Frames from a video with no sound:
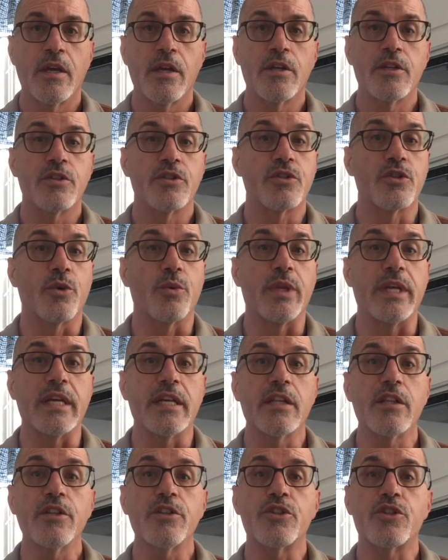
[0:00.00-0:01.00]
So to
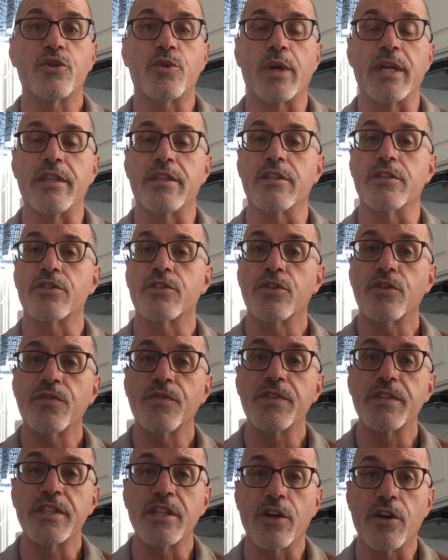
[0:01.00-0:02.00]
illustrate the
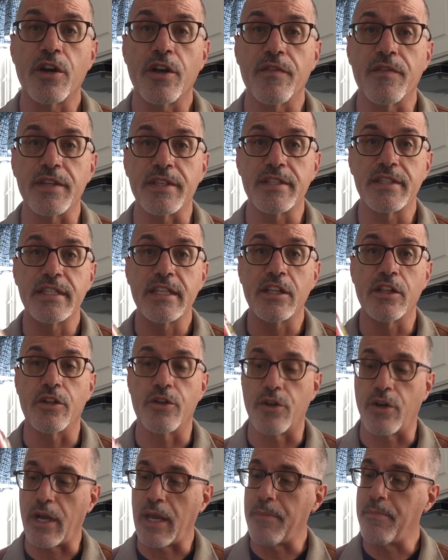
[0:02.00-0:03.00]
surface area of a cylinder,
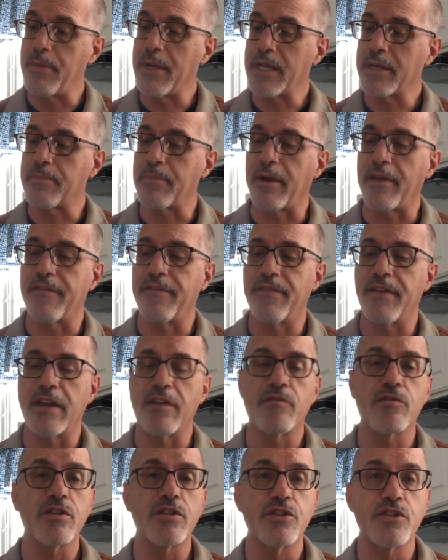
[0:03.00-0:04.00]
I picked my
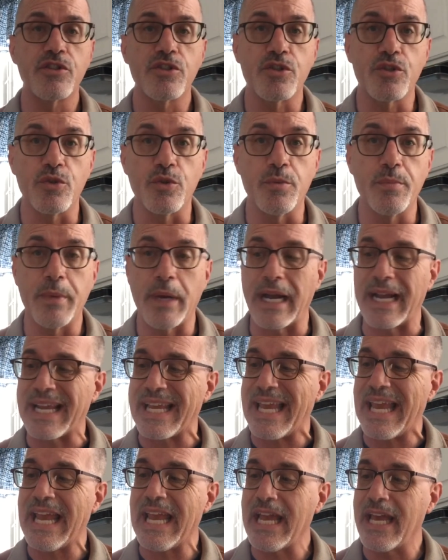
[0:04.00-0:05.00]
favorite soup, a
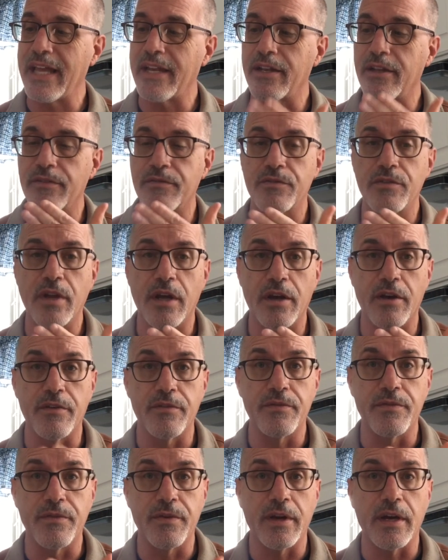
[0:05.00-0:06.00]
can
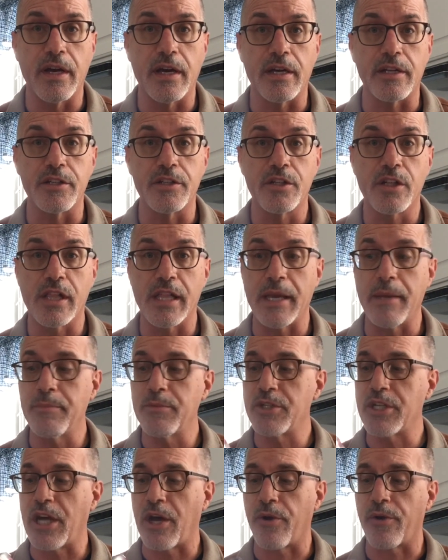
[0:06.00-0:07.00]
of clam
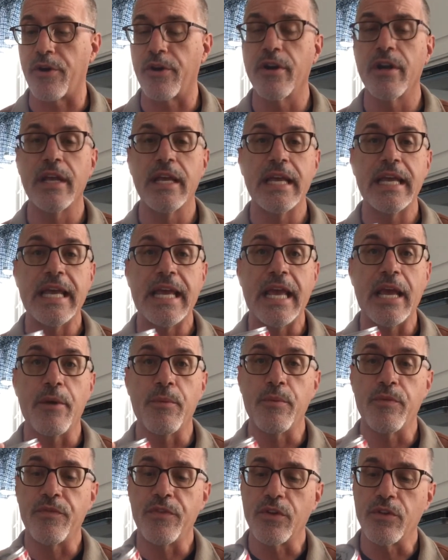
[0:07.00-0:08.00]
chowder. And
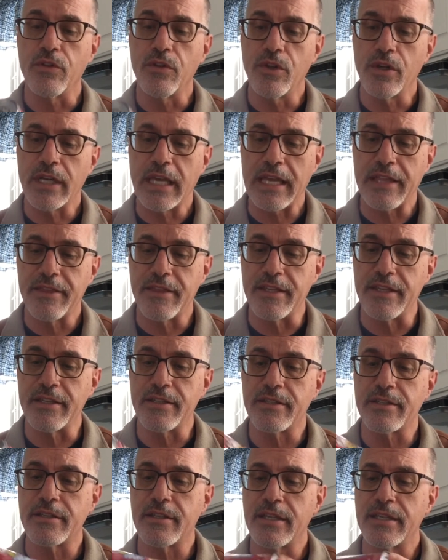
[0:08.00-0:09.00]
if you look at
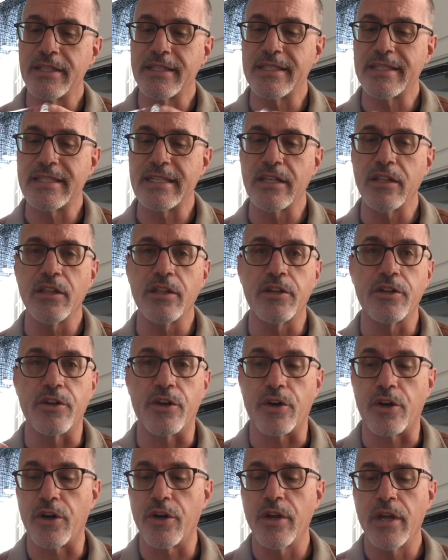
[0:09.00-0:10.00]
this
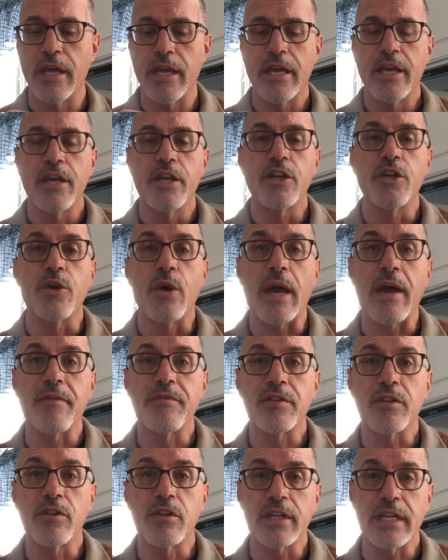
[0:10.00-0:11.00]
cylinder, you have to
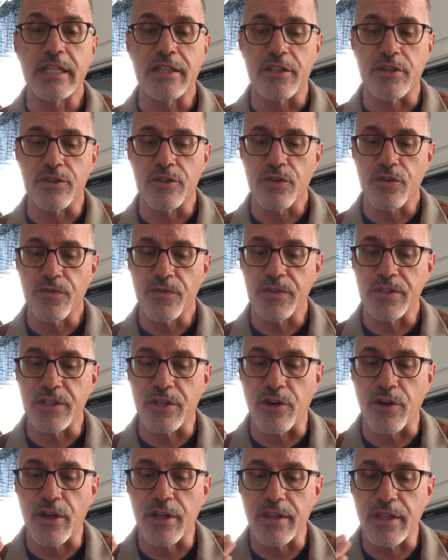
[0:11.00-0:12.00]
look at the surface
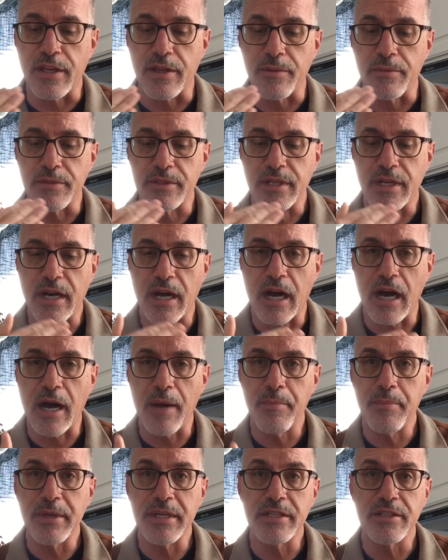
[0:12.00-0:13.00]
area. The top
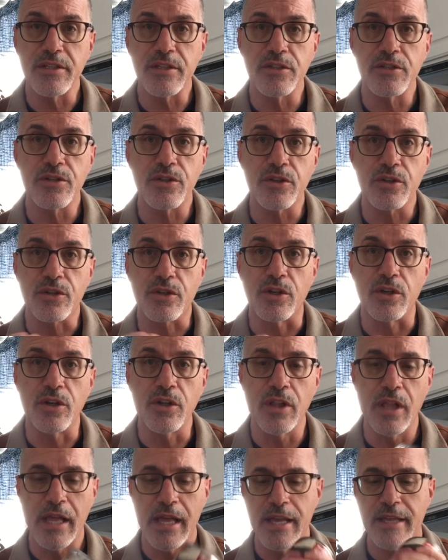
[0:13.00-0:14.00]
is a
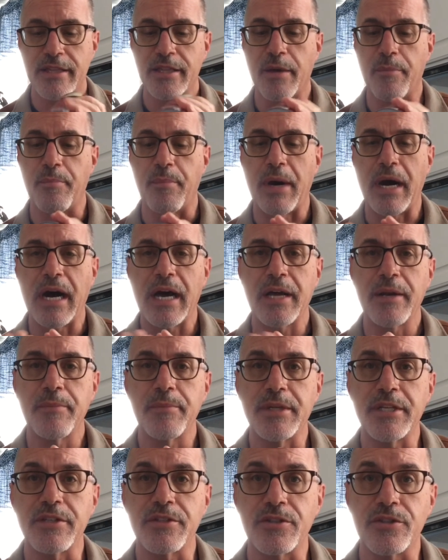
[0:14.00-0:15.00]
circle, the bottom
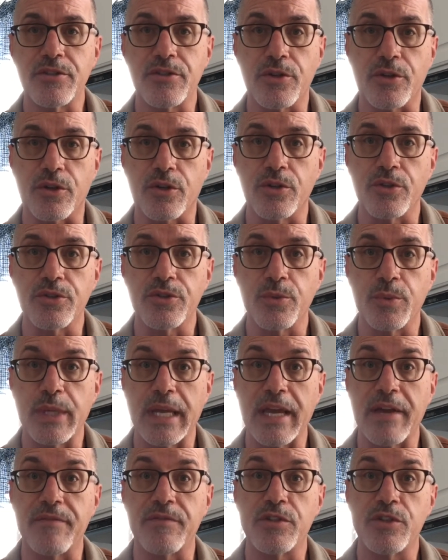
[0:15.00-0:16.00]
is a circle, so we
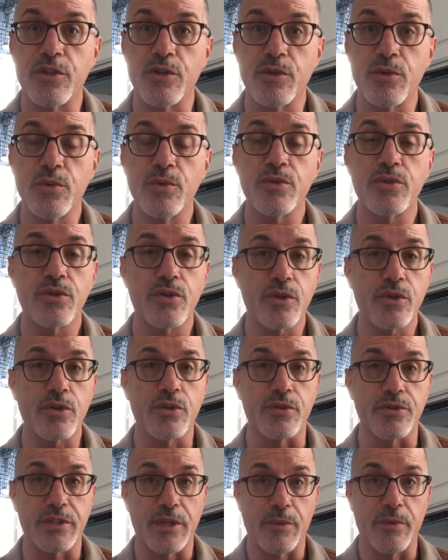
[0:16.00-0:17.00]
have two
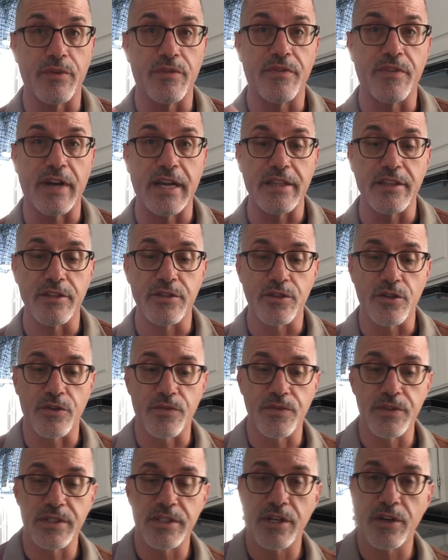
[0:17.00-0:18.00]
circles that we'd find the
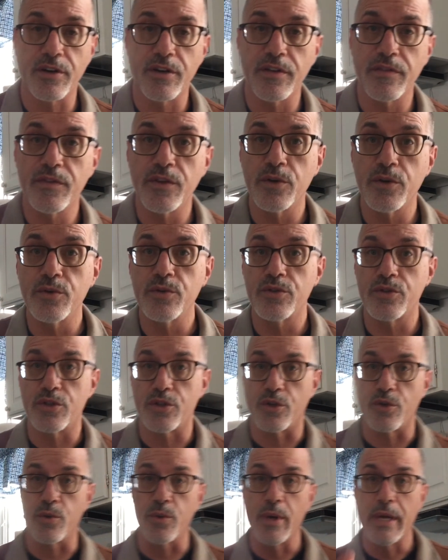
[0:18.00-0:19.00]
surface area of those
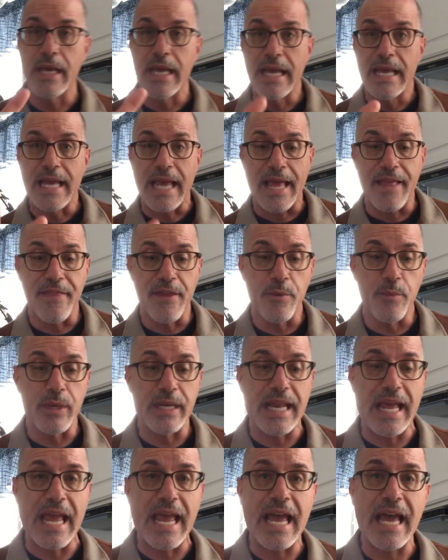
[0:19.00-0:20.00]
two. And then we'd
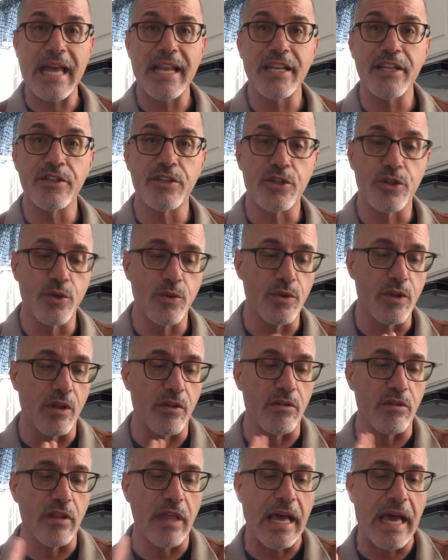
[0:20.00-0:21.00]
add it to the
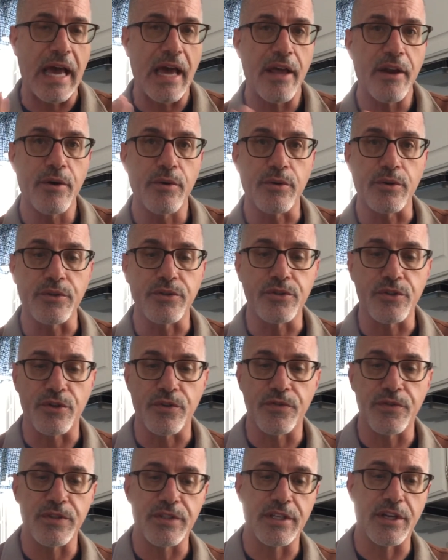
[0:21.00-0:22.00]
lateral
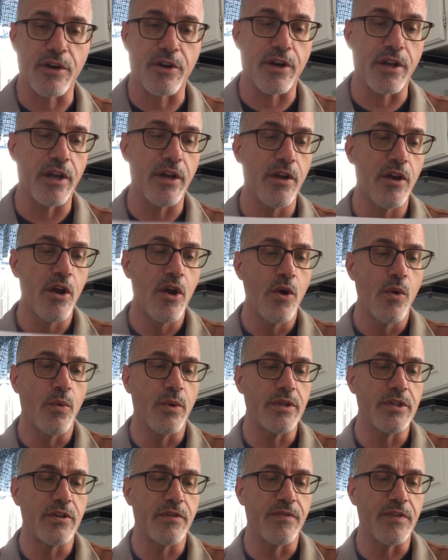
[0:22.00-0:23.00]
surface area, which
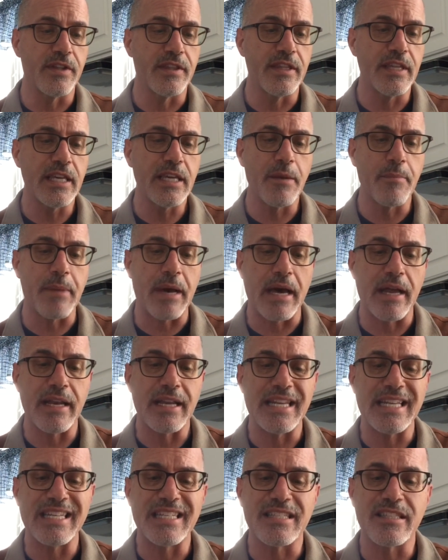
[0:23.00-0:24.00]
if you think about it
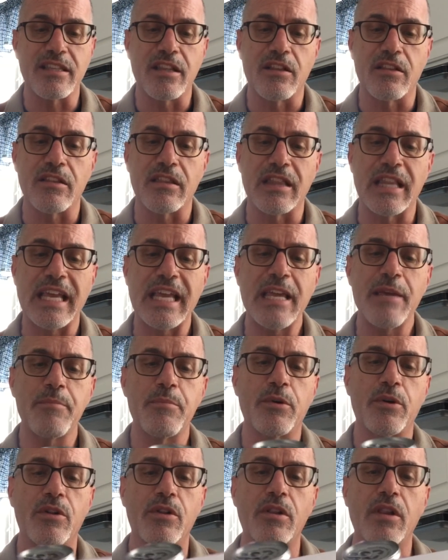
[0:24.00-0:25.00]
is the
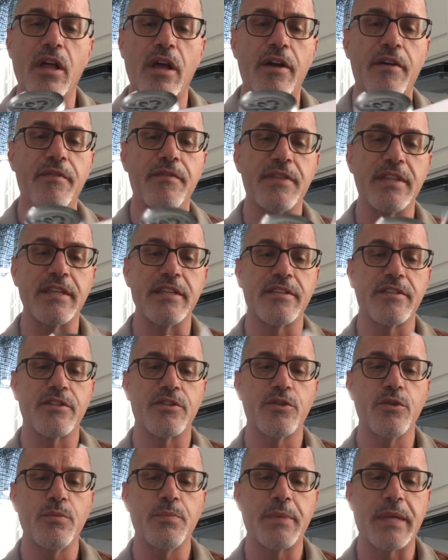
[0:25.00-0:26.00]
label of this
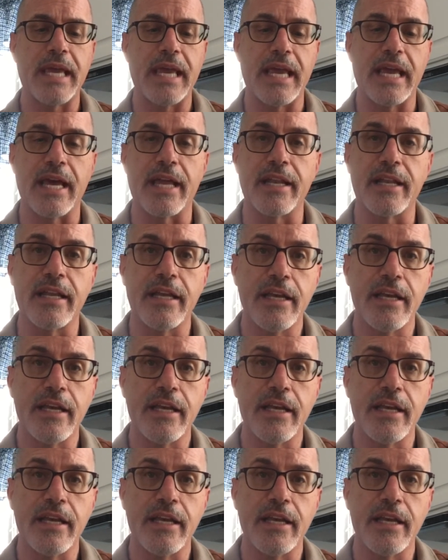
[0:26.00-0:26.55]
soup can.